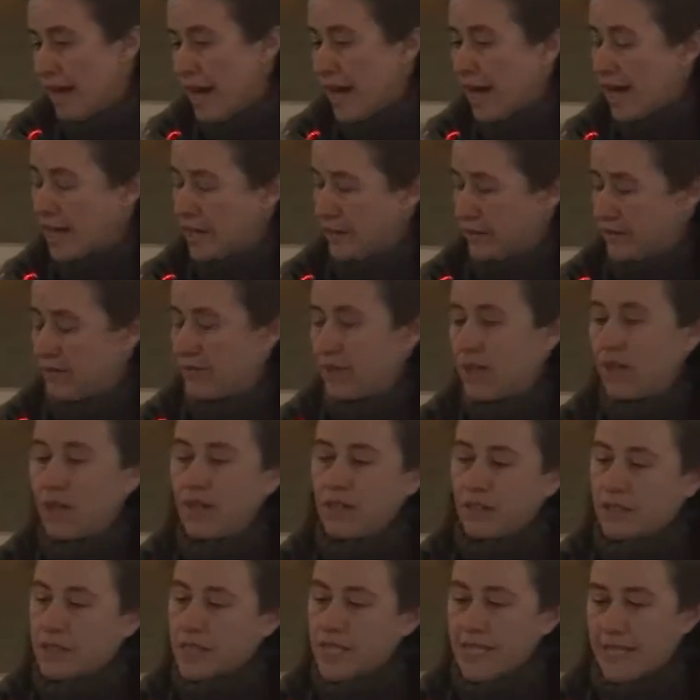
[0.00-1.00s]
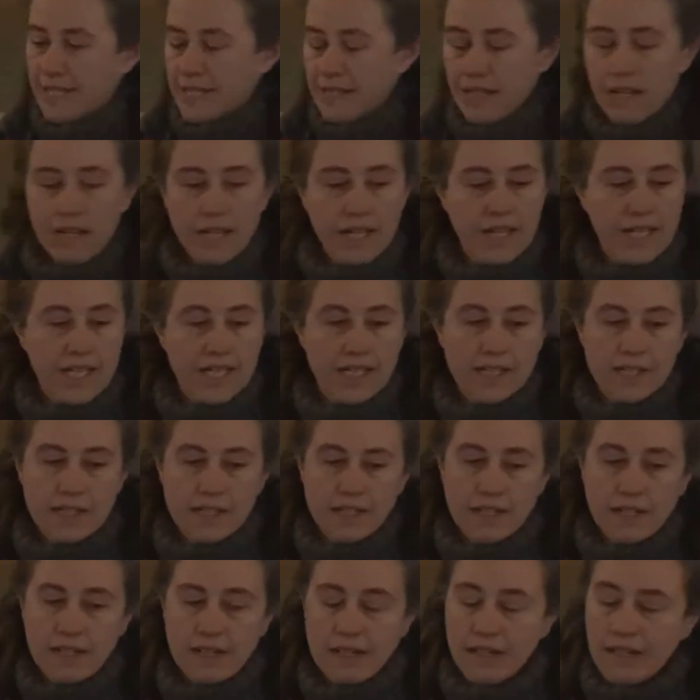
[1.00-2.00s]
I've designed
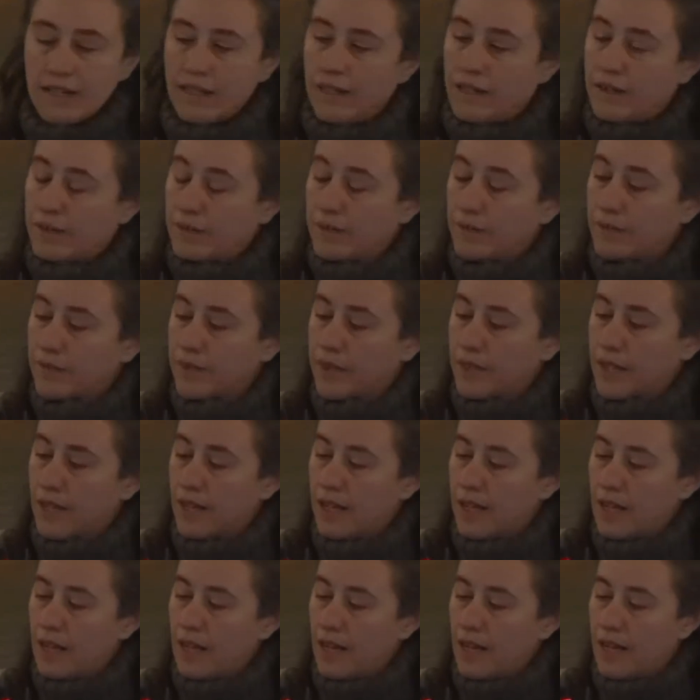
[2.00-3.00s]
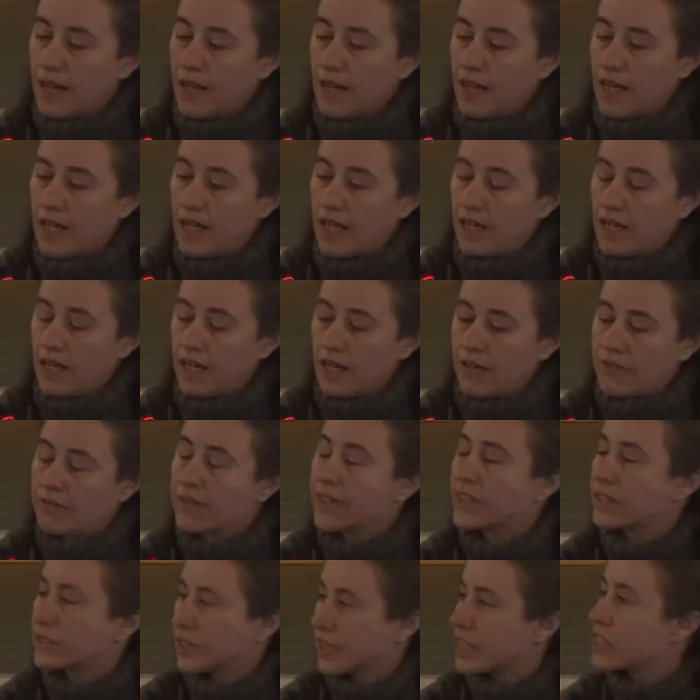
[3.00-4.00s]
a
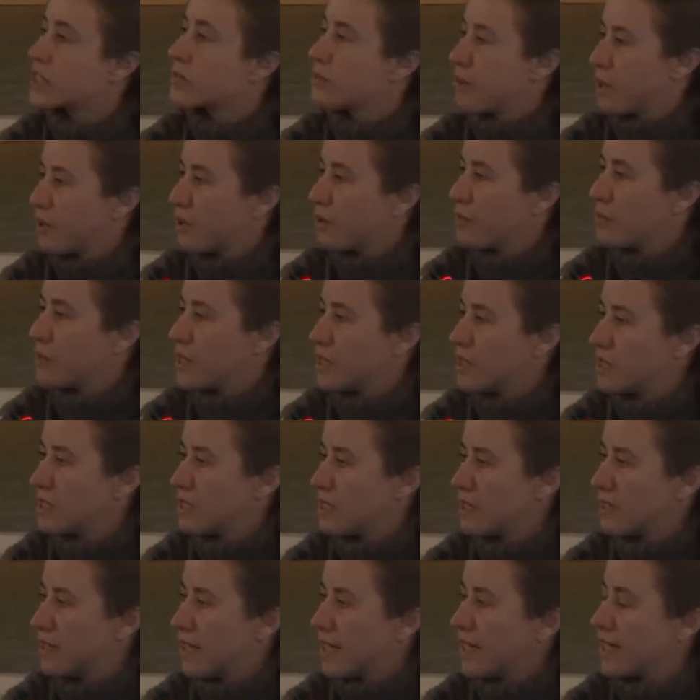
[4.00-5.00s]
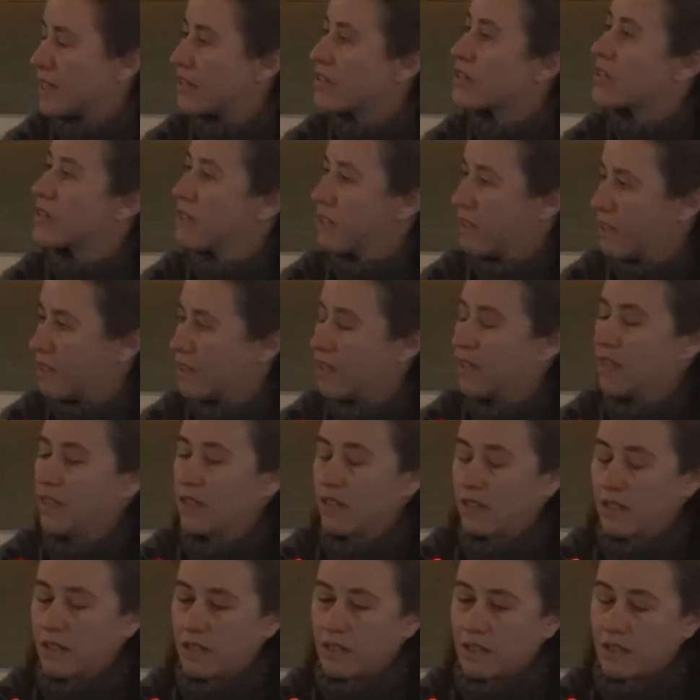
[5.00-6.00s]
field experiment that is
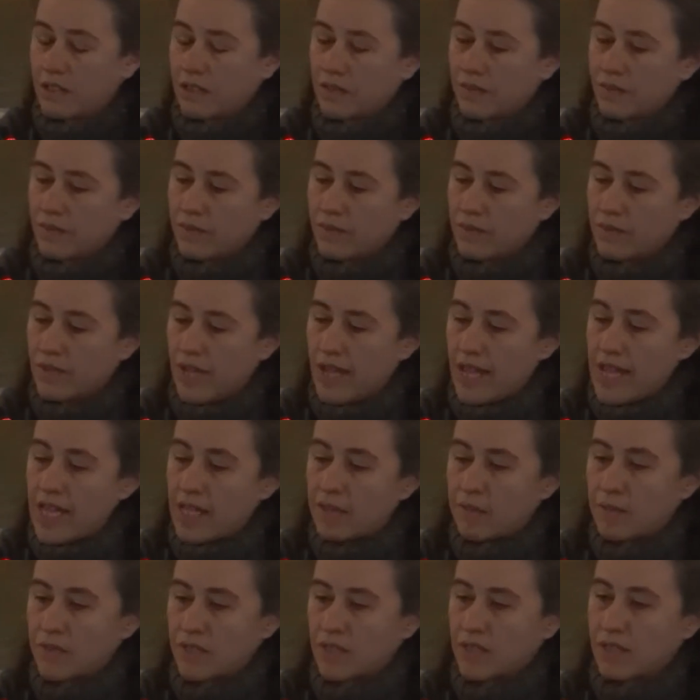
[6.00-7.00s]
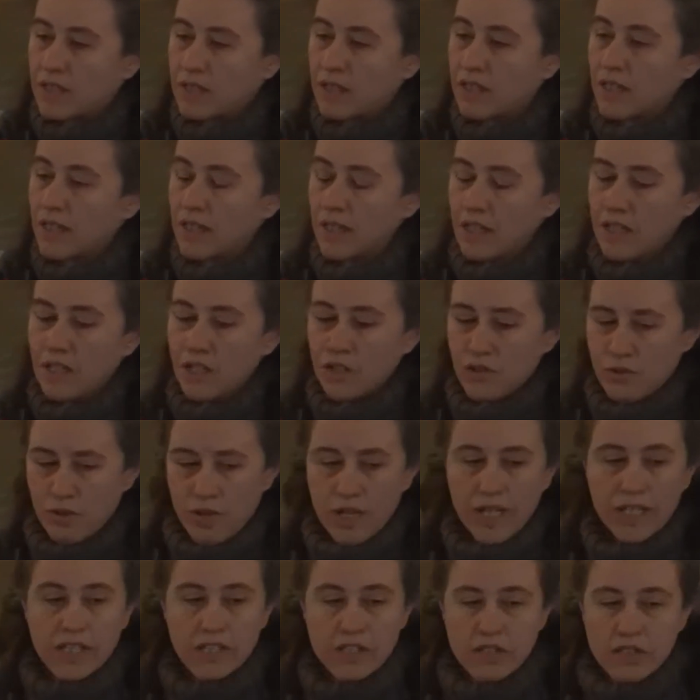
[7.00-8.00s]
aimed at
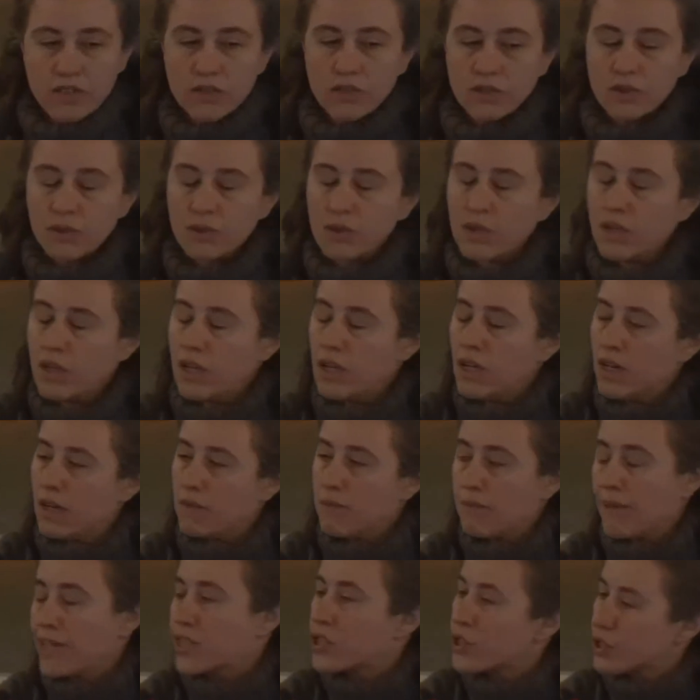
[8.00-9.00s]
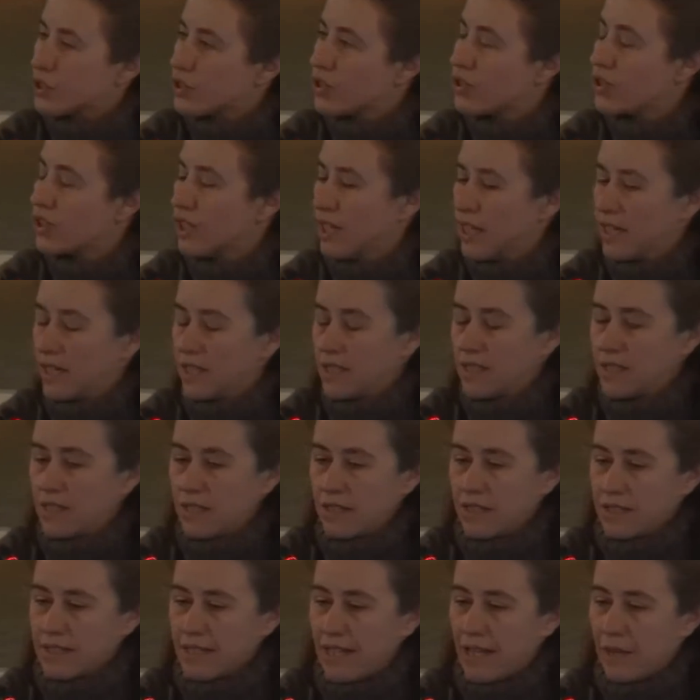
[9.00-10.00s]
trying to measure and
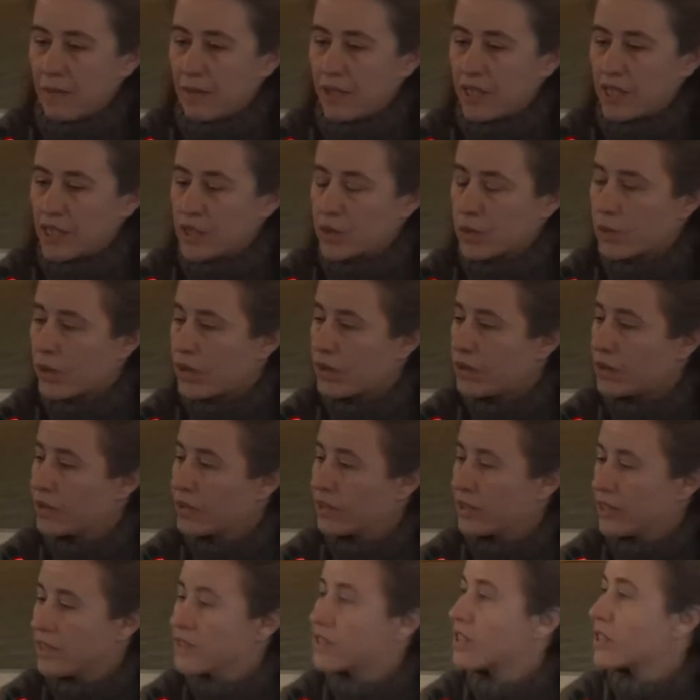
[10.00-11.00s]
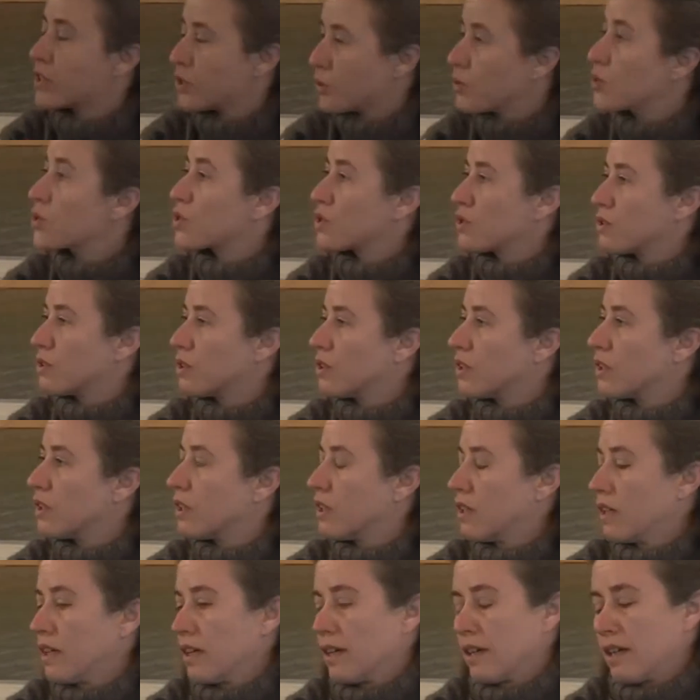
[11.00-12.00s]
establish whether institutional